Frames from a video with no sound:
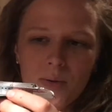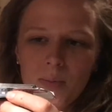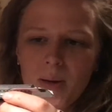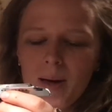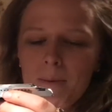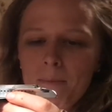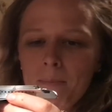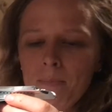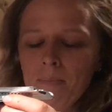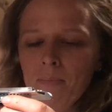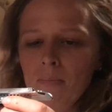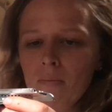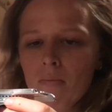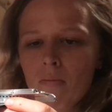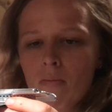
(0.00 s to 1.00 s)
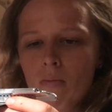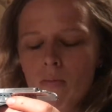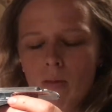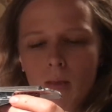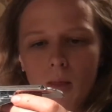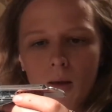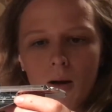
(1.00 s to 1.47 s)
bed.
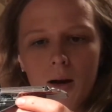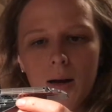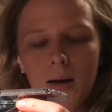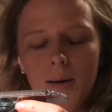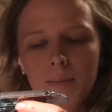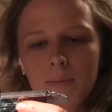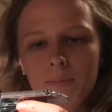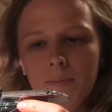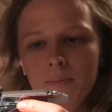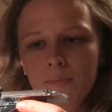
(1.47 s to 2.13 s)
Yeah,